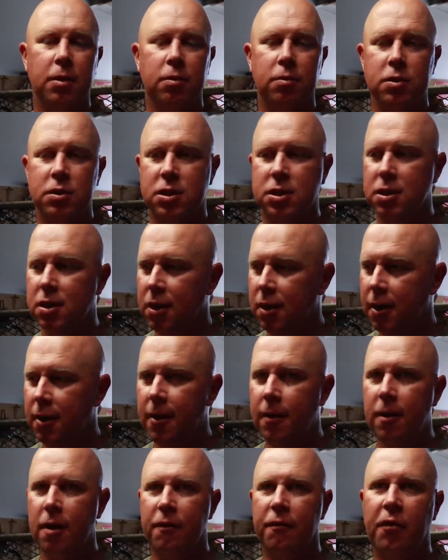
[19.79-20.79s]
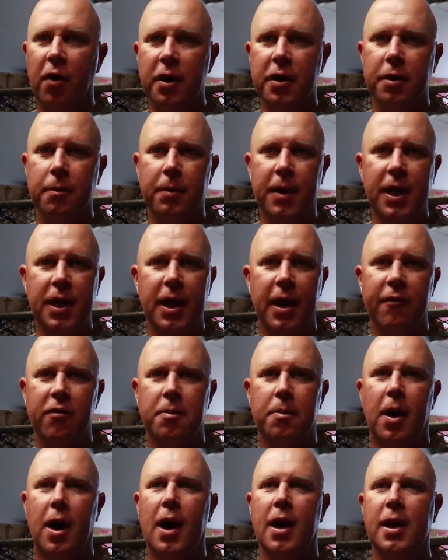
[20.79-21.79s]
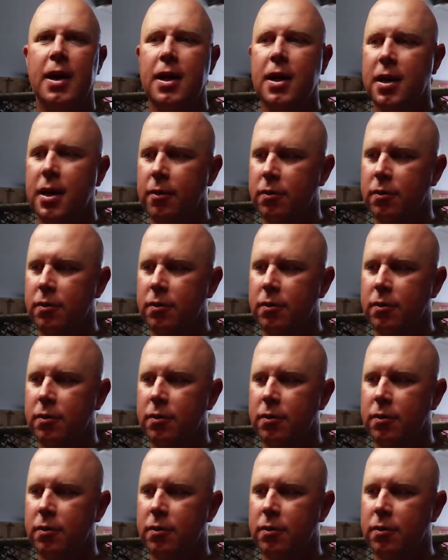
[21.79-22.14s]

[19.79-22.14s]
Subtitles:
It was fun to meet everybody,